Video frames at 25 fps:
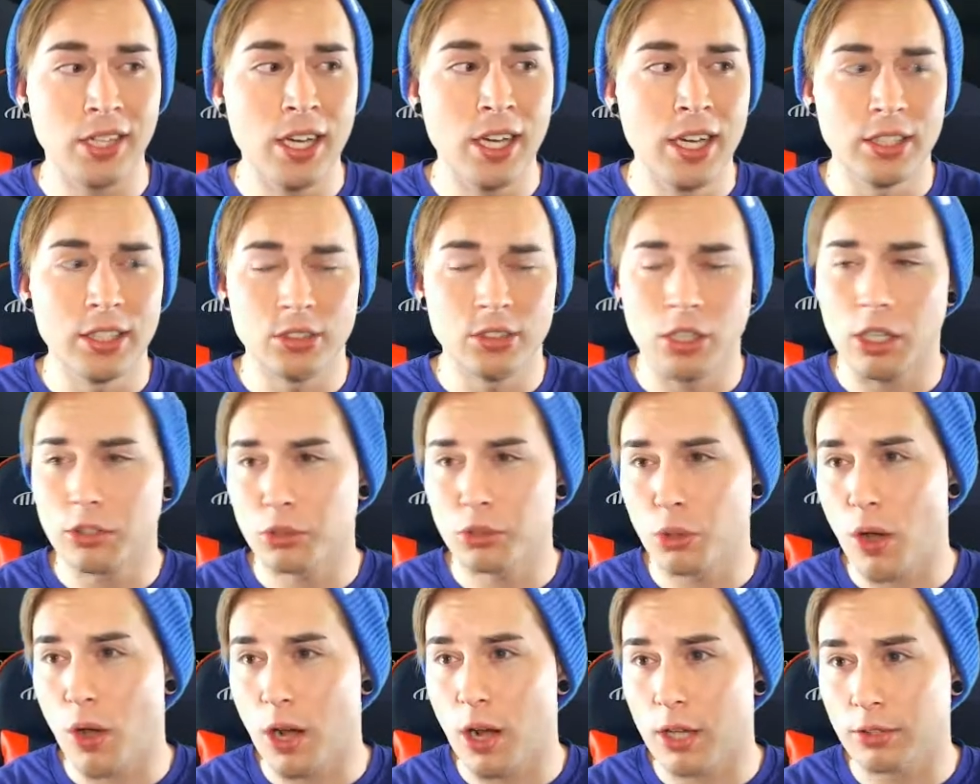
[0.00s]
It's also
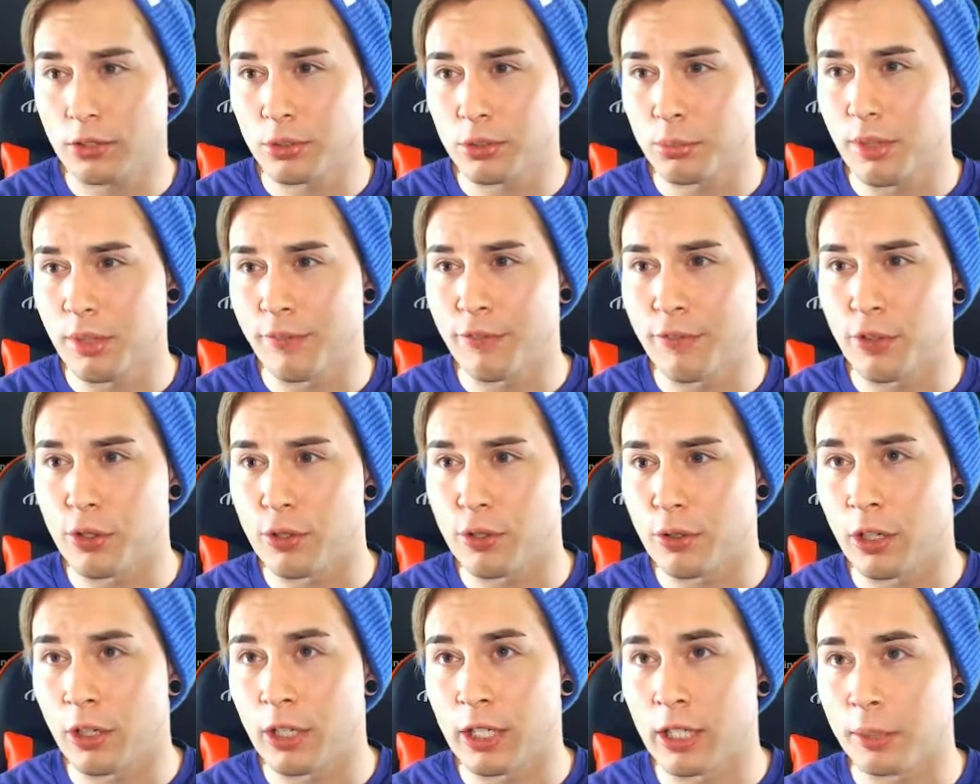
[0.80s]
awesome if you
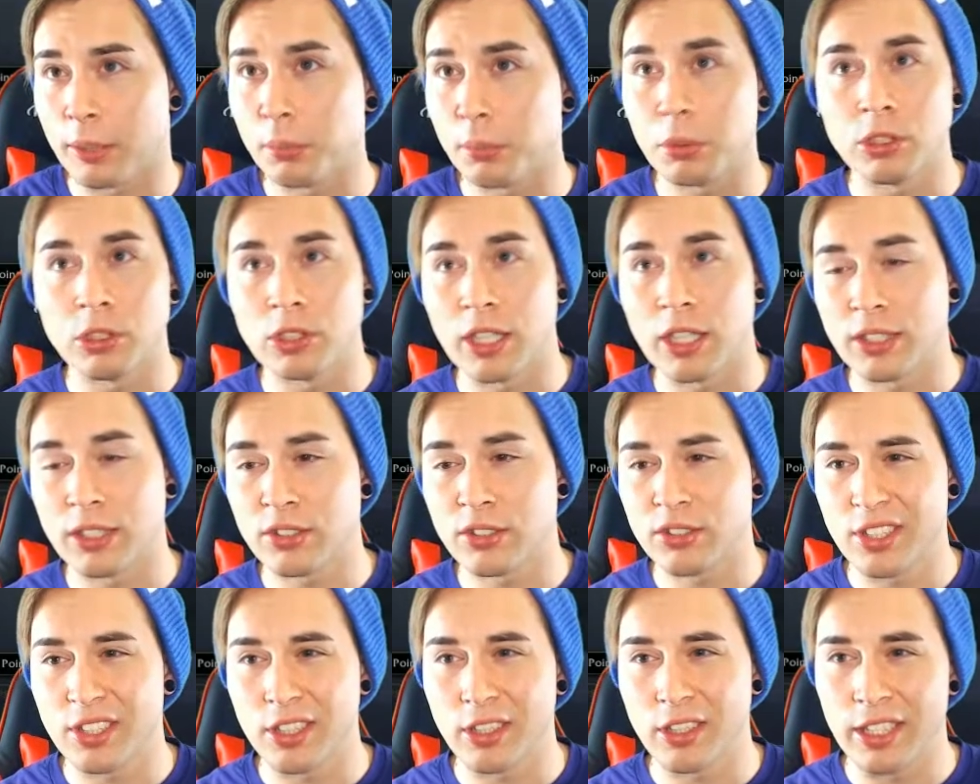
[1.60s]
are able to like
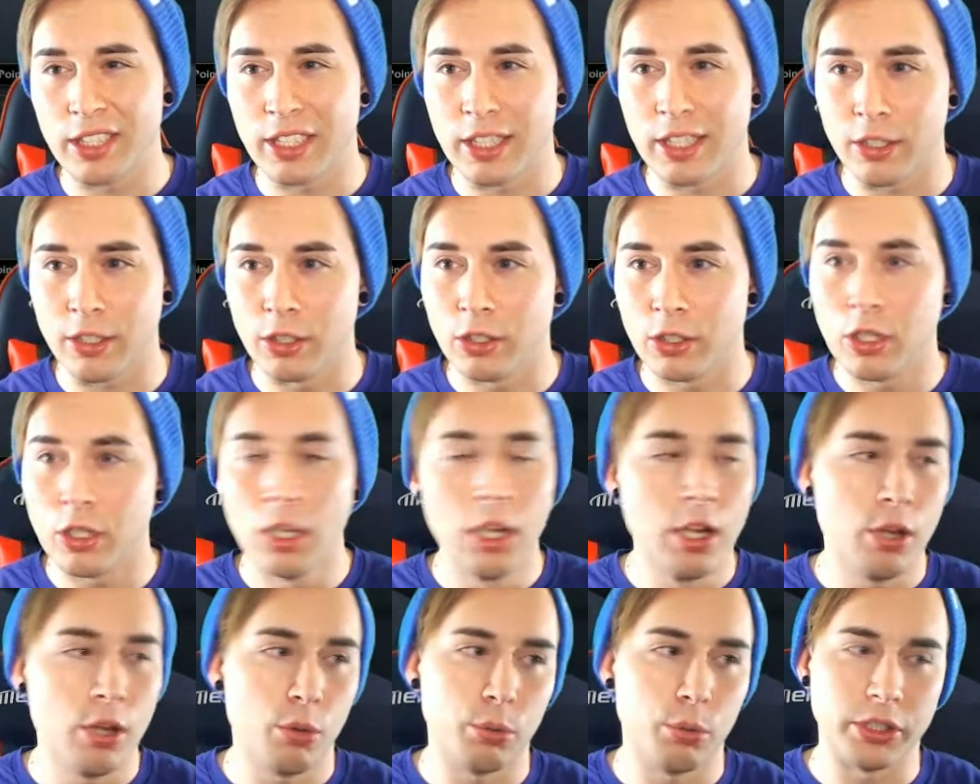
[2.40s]
steal a heal
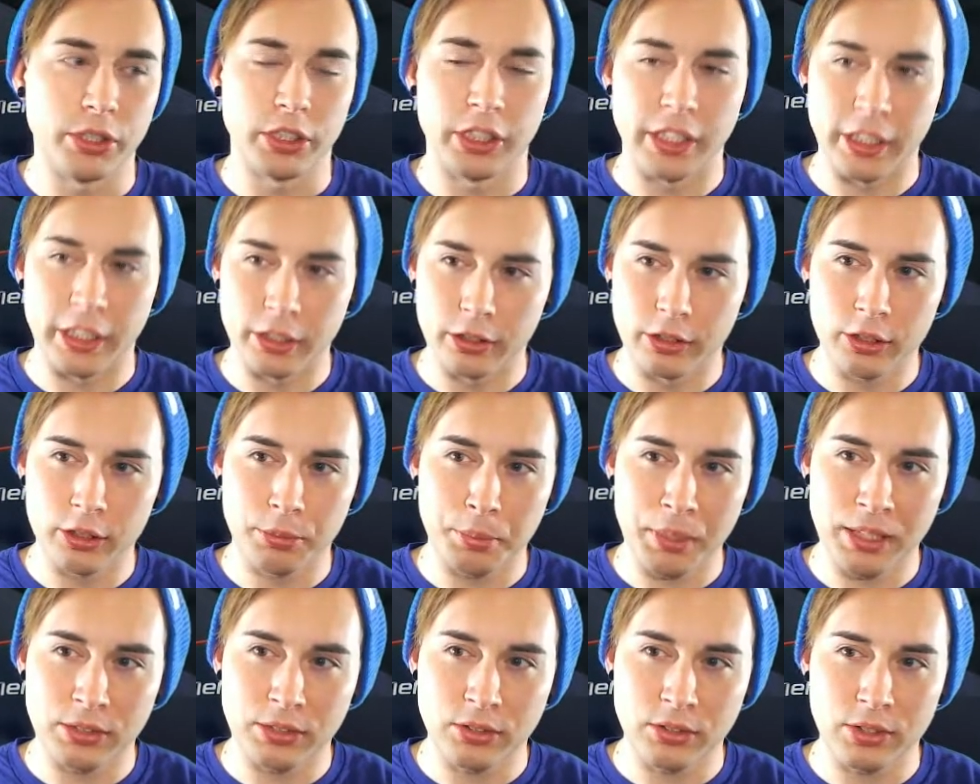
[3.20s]
when your healer's
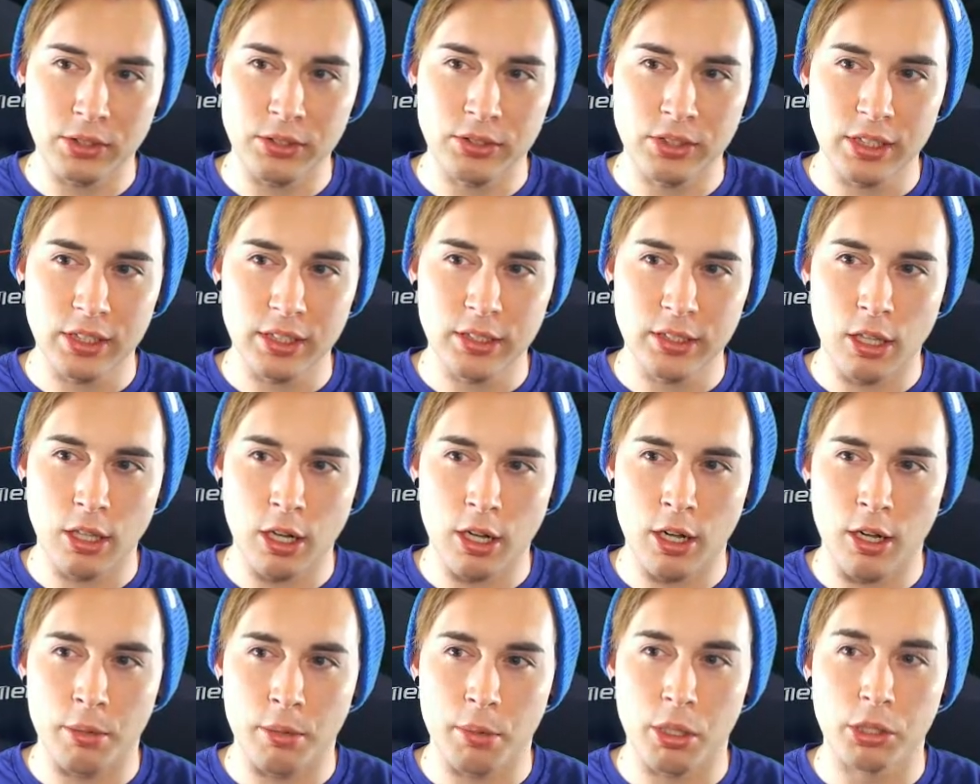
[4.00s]
being CC'd.
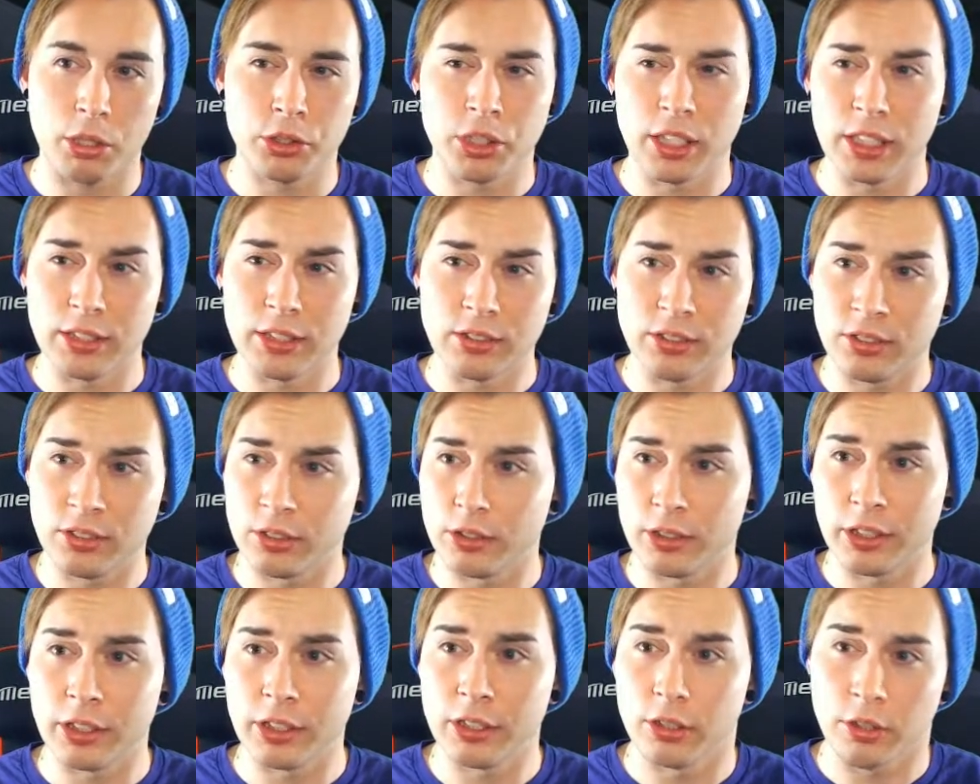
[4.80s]
I'll try and steal a
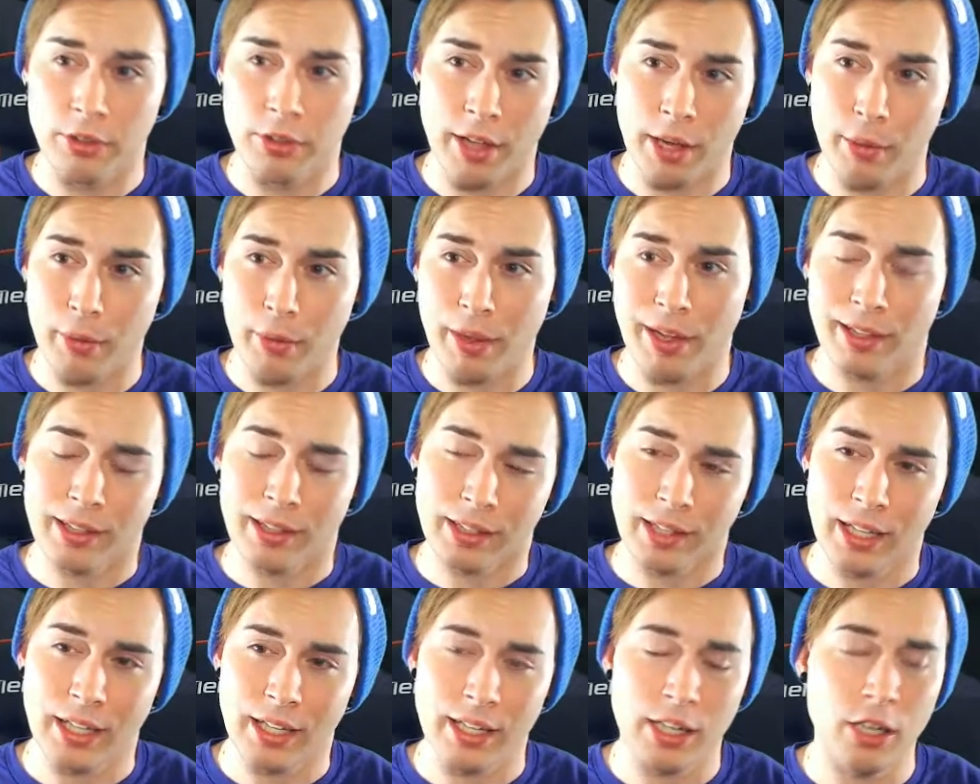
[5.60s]
heal, that way I can
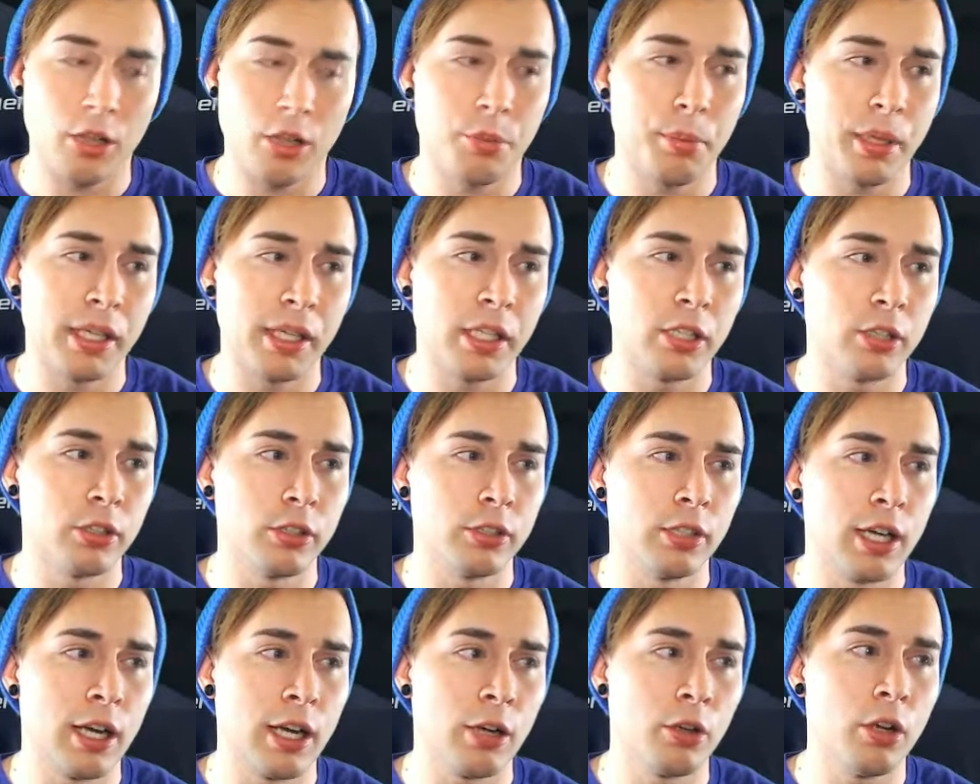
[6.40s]
kind of help my healer
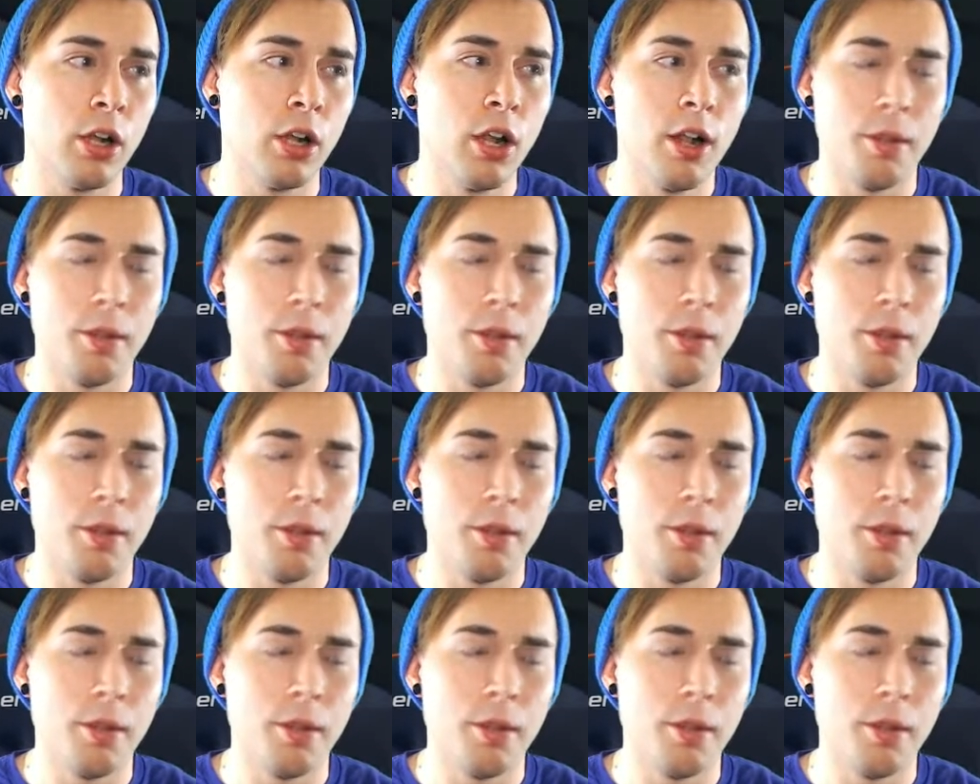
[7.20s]
out.